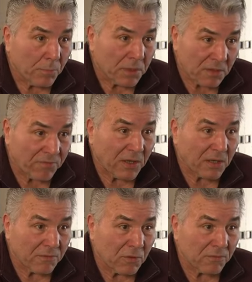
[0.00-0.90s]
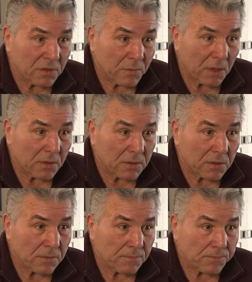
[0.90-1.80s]
but the fate of two of his brothers
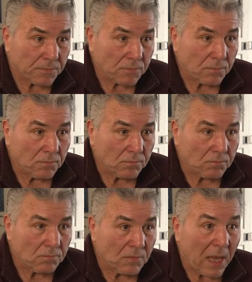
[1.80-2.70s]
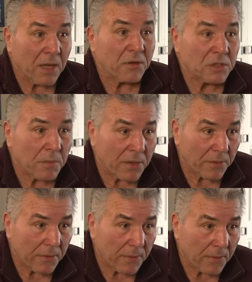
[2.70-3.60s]
and his mother.